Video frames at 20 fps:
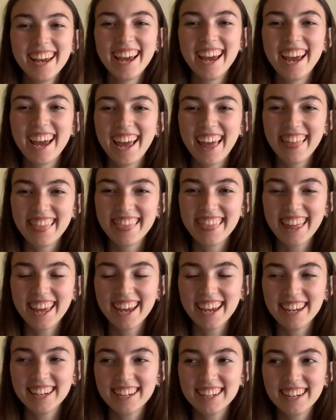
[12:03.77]
And
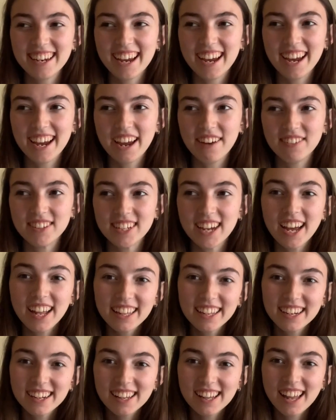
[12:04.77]
then I have
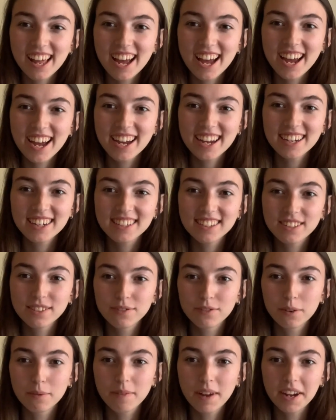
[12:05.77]
Italian class
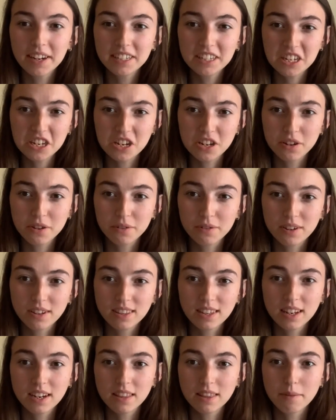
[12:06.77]
from 9 to noon, and
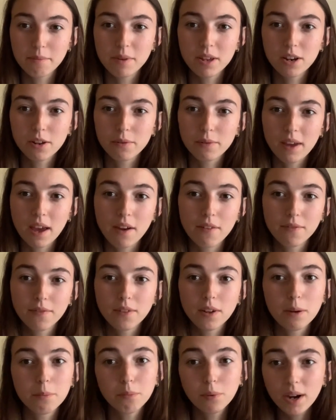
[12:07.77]
then in the middle we have
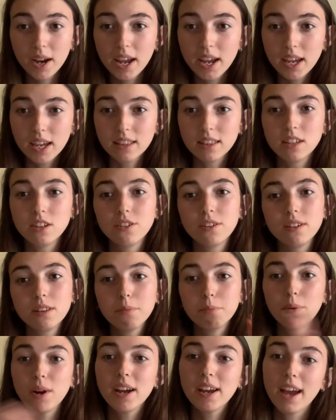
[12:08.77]
a break, and then during the
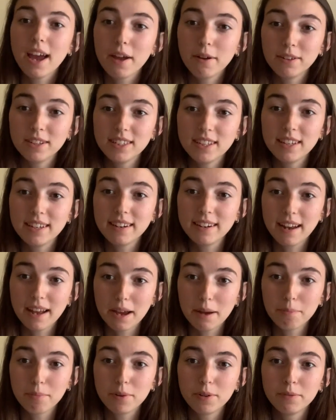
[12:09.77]
break I always eat an
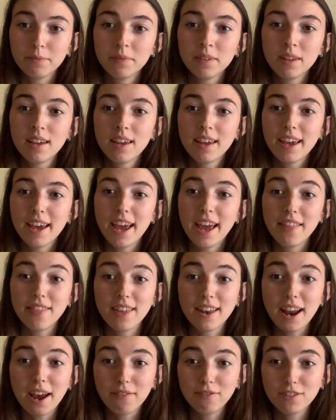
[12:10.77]
apple. And then
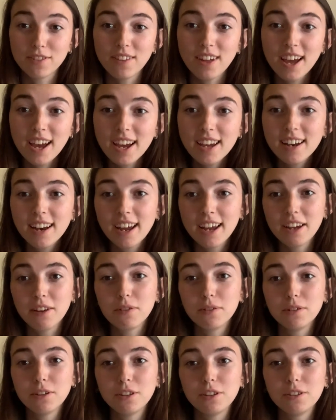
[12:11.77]
after that, I,
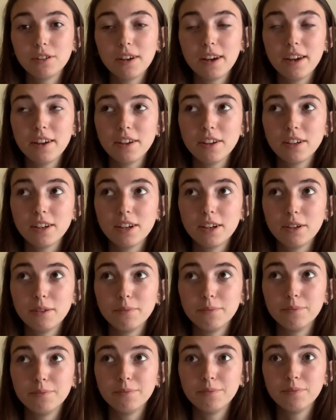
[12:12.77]
I,
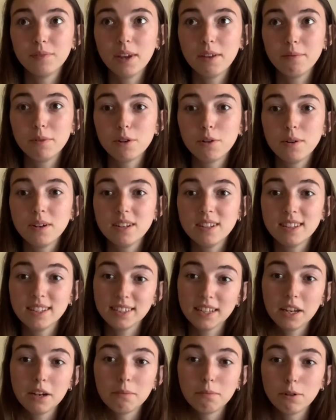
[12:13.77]
um, I've been going to the
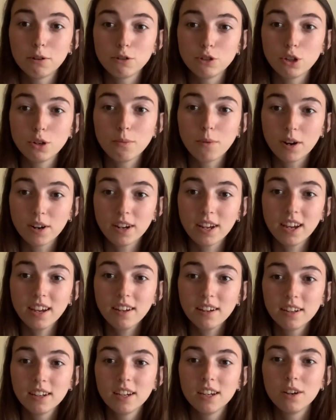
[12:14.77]
Sant'Ambrogio market,
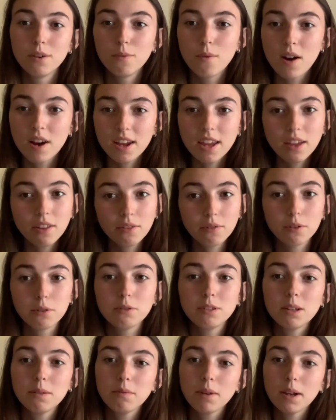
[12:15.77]
walking through,
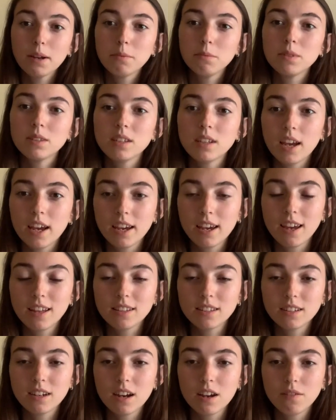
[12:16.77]
sometimes I get
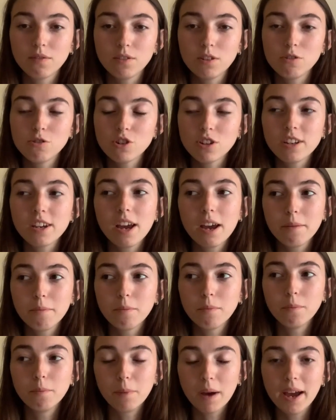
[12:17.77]
stuff, usually I'm
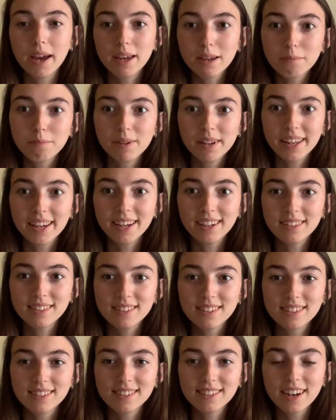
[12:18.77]
buying plants
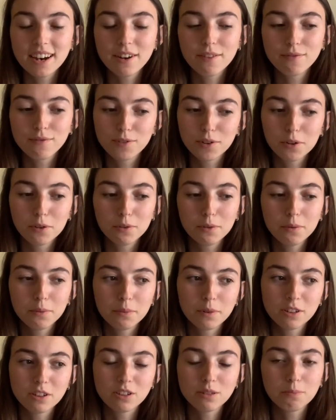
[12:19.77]
instead of food,
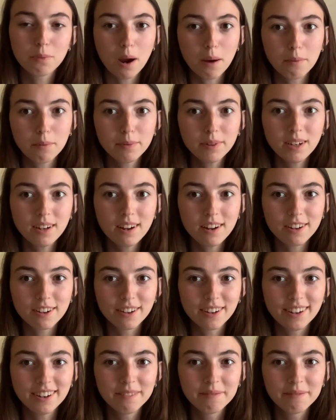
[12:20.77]
which is probably not good.